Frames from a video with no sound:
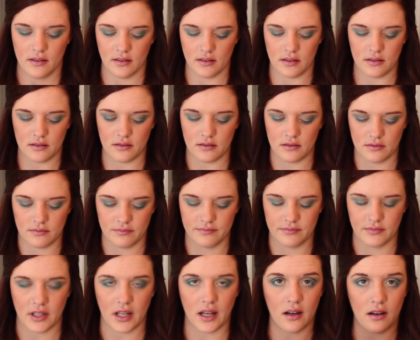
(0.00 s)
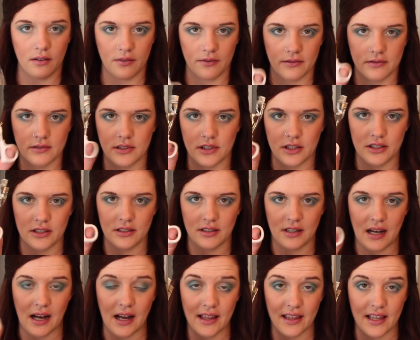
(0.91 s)
little
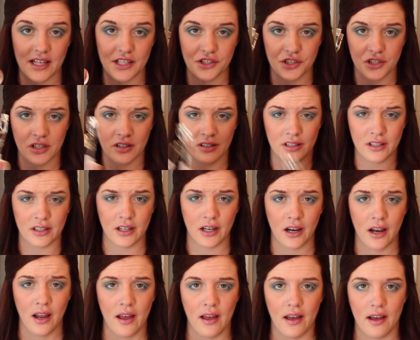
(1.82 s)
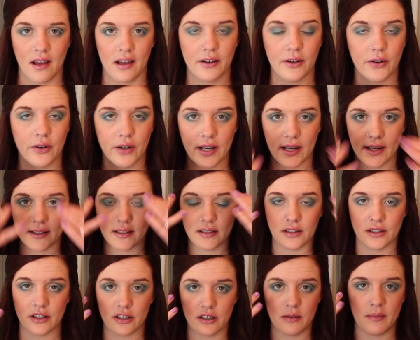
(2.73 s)
eyelash curler and go ahead
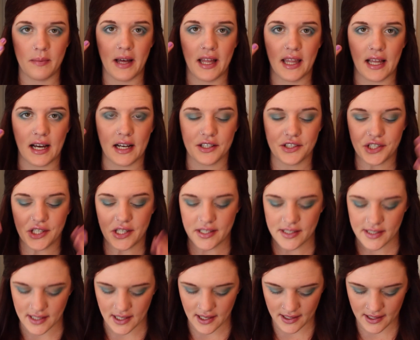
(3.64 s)
and curl my lashes,